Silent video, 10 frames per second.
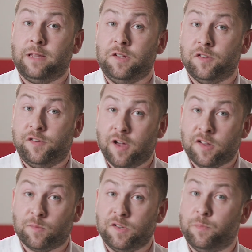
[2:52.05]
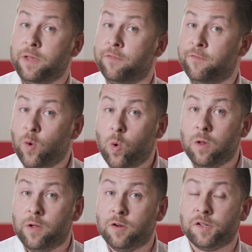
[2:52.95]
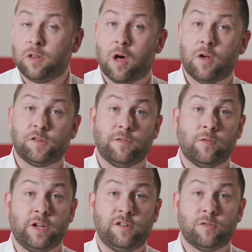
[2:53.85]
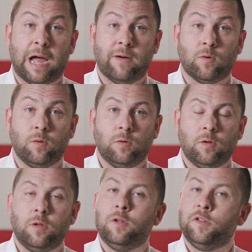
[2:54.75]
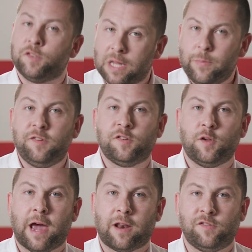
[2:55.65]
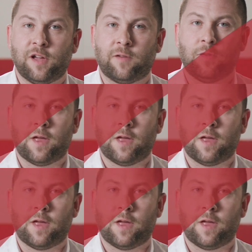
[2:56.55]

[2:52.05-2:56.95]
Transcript: these adjustments before there's a loss of free travel. So let me show you how to check for